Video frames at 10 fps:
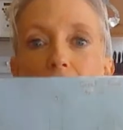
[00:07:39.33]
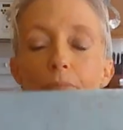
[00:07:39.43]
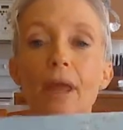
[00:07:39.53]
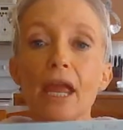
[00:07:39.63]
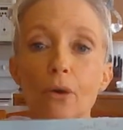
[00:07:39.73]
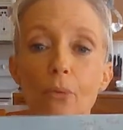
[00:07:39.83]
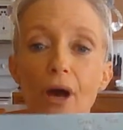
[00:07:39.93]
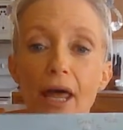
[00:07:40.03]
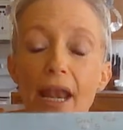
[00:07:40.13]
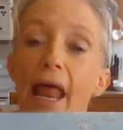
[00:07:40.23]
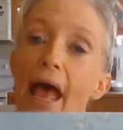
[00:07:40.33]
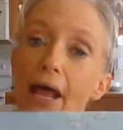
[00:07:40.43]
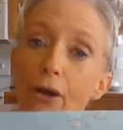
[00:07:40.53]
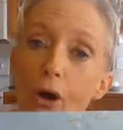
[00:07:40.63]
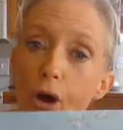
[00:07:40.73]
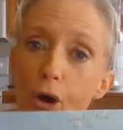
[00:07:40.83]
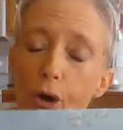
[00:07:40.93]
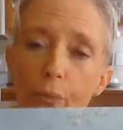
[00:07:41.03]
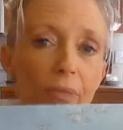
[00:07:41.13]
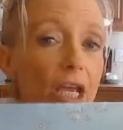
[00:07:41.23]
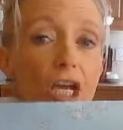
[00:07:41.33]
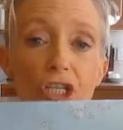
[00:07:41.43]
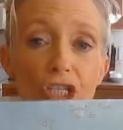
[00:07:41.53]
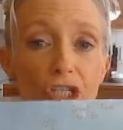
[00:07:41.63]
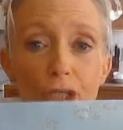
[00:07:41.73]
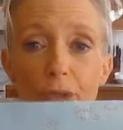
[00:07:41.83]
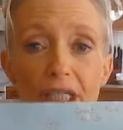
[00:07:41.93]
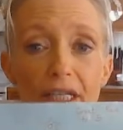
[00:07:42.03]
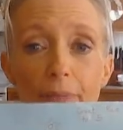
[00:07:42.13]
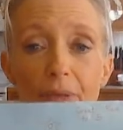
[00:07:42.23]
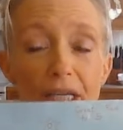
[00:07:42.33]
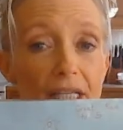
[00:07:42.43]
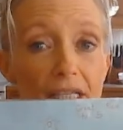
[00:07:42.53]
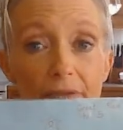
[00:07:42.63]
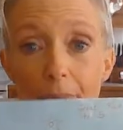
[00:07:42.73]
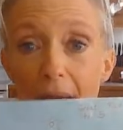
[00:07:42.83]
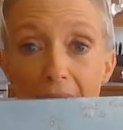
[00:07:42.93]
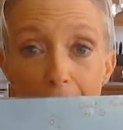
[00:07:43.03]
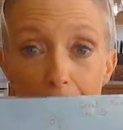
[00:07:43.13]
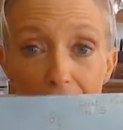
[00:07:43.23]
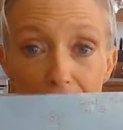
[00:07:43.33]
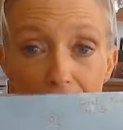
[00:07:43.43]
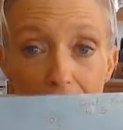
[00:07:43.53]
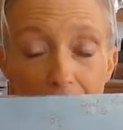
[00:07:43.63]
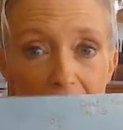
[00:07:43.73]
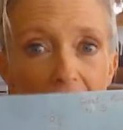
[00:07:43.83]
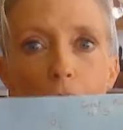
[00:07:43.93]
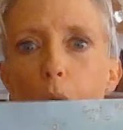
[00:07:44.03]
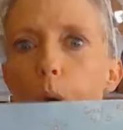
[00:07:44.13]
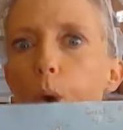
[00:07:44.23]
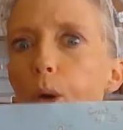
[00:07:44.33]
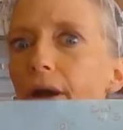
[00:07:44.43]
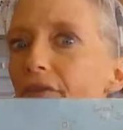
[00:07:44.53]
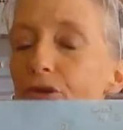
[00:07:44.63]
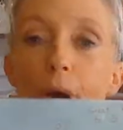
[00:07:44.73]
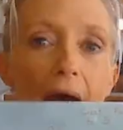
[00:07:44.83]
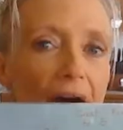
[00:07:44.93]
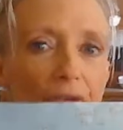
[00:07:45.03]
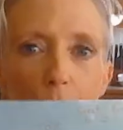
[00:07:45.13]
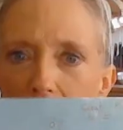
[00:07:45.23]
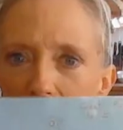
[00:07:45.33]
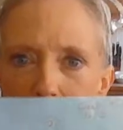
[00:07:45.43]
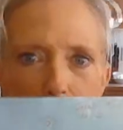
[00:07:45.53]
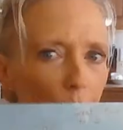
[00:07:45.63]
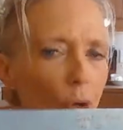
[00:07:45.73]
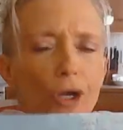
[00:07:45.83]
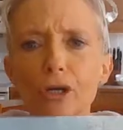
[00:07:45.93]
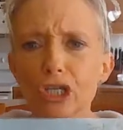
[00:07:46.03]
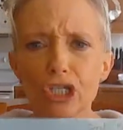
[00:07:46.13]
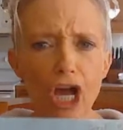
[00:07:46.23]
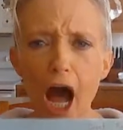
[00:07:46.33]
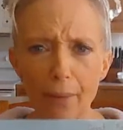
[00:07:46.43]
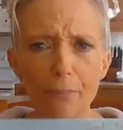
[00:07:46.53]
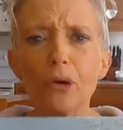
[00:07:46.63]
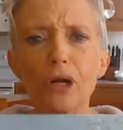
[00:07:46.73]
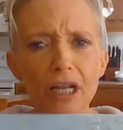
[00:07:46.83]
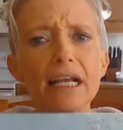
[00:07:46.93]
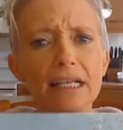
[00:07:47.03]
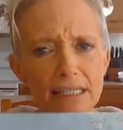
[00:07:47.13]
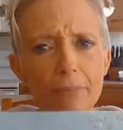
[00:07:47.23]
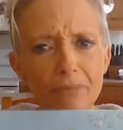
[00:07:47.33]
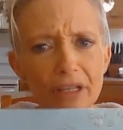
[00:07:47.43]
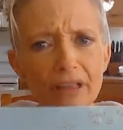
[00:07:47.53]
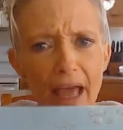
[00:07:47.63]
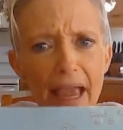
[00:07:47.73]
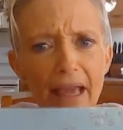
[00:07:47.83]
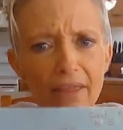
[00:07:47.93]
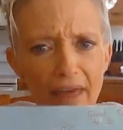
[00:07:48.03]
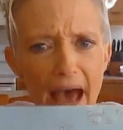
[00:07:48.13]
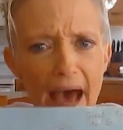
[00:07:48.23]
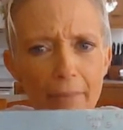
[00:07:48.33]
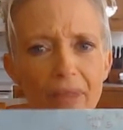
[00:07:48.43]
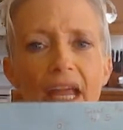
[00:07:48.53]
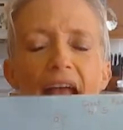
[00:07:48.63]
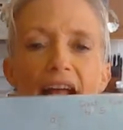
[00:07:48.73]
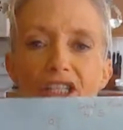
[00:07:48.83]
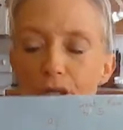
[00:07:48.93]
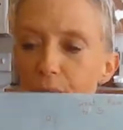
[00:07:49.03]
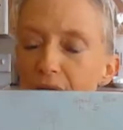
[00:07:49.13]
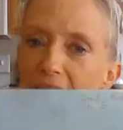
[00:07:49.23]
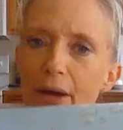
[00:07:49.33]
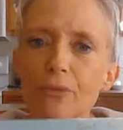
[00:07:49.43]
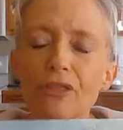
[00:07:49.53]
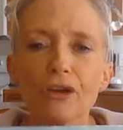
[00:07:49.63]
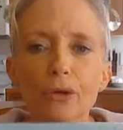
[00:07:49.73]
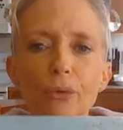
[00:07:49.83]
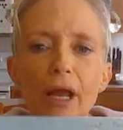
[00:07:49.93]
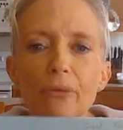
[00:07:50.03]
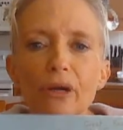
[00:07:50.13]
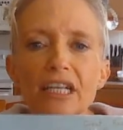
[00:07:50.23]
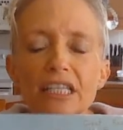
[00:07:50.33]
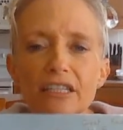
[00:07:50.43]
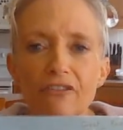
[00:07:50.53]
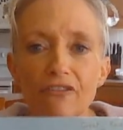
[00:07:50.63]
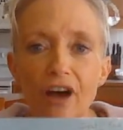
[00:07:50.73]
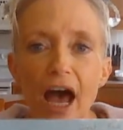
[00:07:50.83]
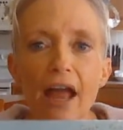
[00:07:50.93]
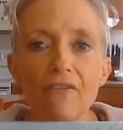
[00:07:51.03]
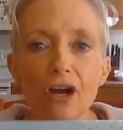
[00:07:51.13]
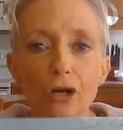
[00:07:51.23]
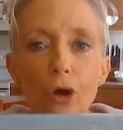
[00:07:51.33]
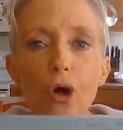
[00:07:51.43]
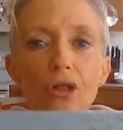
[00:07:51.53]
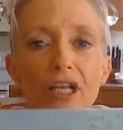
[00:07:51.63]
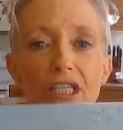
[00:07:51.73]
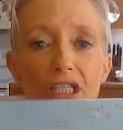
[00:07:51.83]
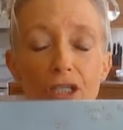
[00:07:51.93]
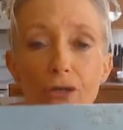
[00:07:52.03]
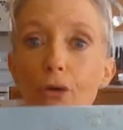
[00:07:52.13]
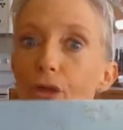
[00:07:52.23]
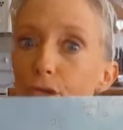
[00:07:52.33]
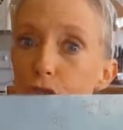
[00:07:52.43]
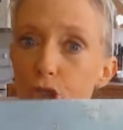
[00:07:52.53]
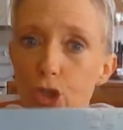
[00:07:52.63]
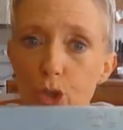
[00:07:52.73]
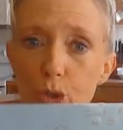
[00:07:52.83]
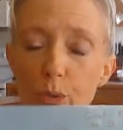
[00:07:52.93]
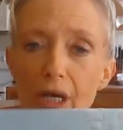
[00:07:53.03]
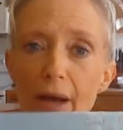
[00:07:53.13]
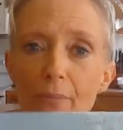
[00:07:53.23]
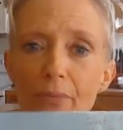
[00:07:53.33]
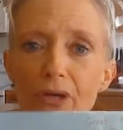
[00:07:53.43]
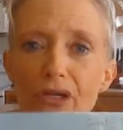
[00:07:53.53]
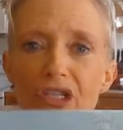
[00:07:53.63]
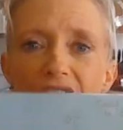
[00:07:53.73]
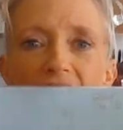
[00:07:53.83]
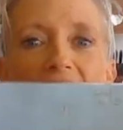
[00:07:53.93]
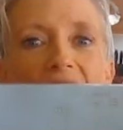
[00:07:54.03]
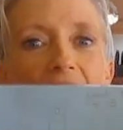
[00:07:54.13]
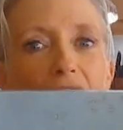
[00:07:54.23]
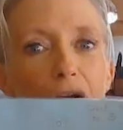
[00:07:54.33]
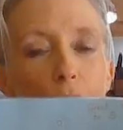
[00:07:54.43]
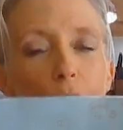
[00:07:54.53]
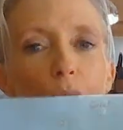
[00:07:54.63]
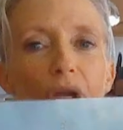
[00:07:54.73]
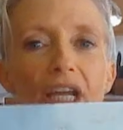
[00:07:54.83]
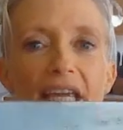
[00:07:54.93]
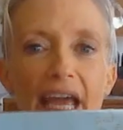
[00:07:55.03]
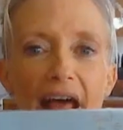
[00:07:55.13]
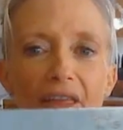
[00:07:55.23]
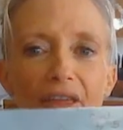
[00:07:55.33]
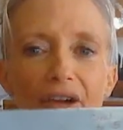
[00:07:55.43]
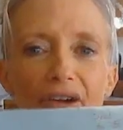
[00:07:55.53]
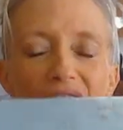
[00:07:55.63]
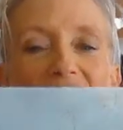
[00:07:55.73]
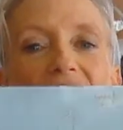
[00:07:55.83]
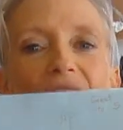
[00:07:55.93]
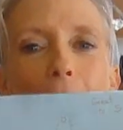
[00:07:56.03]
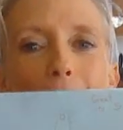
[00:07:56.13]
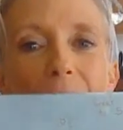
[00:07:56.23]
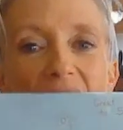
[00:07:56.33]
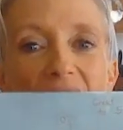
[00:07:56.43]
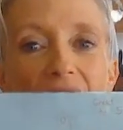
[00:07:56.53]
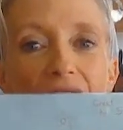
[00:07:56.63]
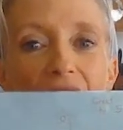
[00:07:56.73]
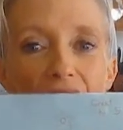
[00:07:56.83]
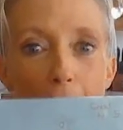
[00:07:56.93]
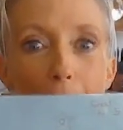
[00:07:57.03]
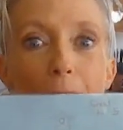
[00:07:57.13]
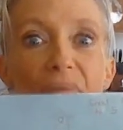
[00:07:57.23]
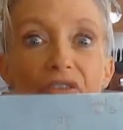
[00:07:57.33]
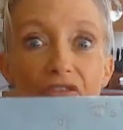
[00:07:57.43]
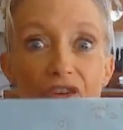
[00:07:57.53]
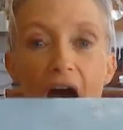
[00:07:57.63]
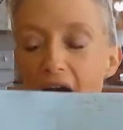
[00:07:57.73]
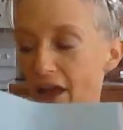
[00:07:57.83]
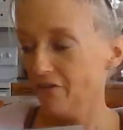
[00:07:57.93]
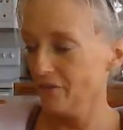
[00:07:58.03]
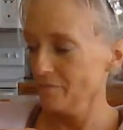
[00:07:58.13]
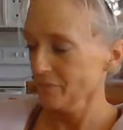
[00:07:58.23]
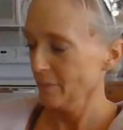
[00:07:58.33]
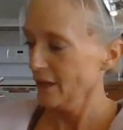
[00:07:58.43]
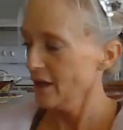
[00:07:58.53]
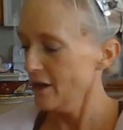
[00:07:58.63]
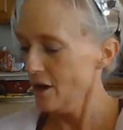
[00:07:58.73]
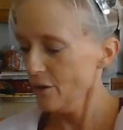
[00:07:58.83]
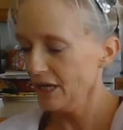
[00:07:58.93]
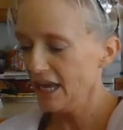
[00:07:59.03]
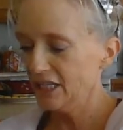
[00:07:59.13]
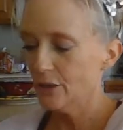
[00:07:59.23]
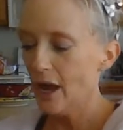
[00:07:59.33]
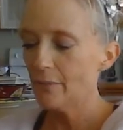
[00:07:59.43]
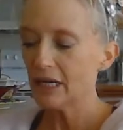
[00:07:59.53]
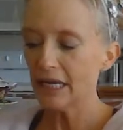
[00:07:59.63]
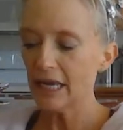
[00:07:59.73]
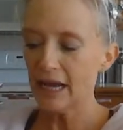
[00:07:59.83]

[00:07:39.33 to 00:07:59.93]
make one at home just using a piece of paper, or if you have a whiteboard or chalkboard, something like that. And so again, with the Great Race to 5, our goal is to know those two numbers that go together that make the number 5. Okay, so I'm gonna get